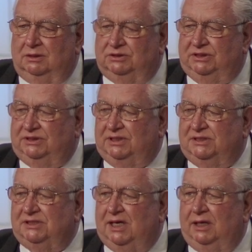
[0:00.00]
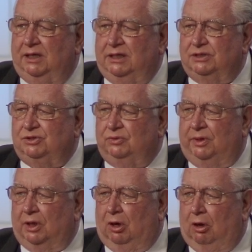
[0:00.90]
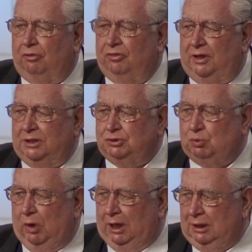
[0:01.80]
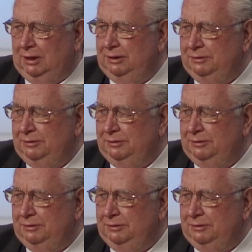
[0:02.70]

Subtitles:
She said, "Son, he's doing all things well."